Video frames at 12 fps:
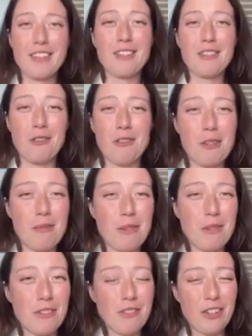
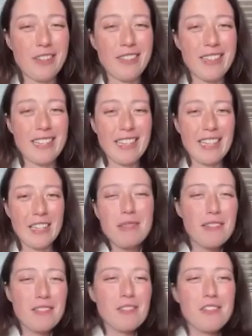adorable and fun to eat
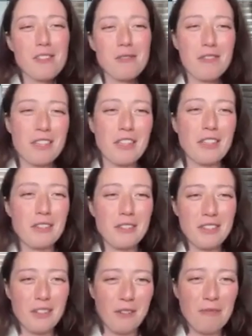because they're just really cute.
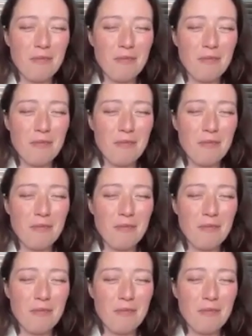So